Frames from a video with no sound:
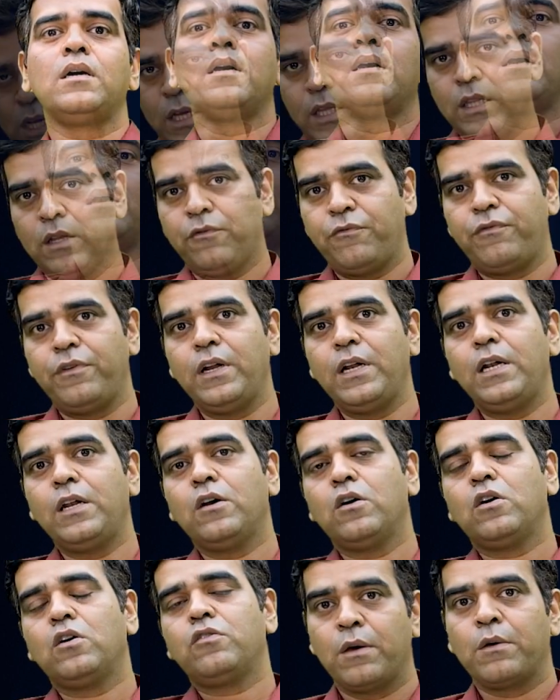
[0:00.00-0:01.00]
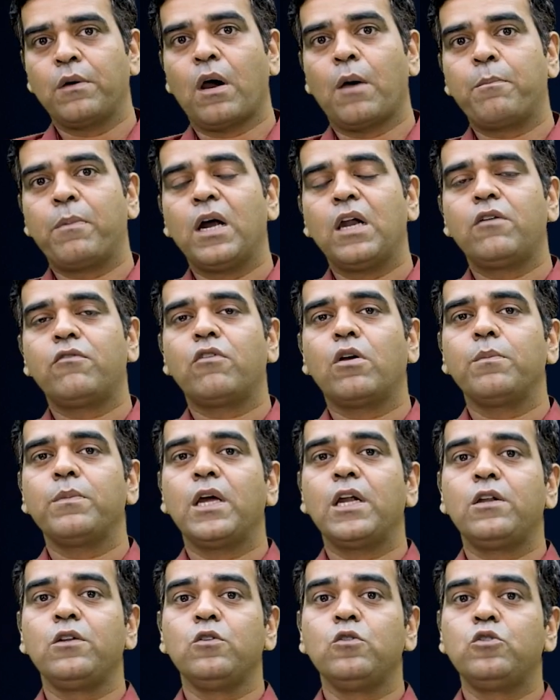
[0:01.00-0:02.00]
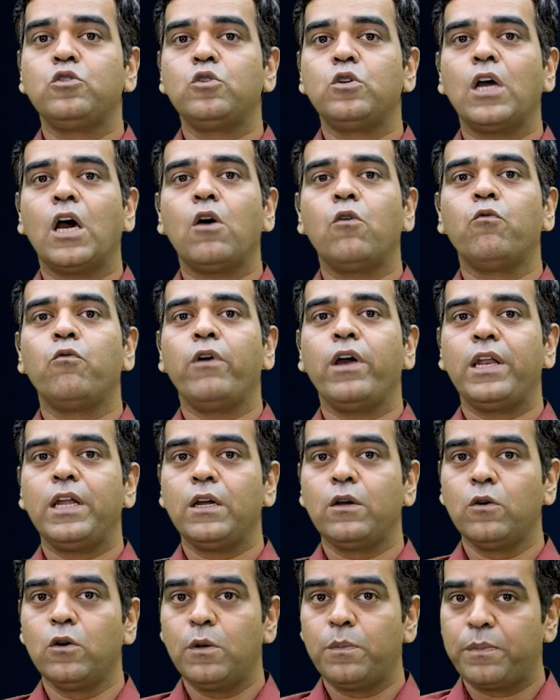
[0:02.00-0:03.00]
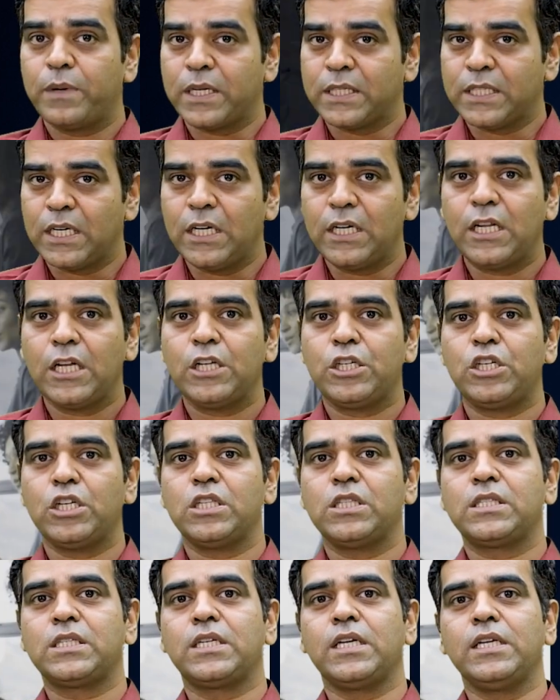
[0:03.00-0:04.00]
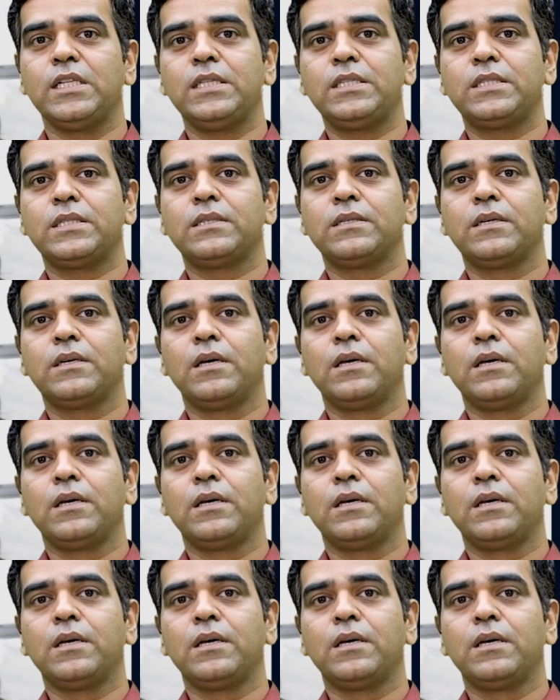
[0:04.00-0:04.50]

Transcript: In the field of, apart from that, you should have very good presentation skills.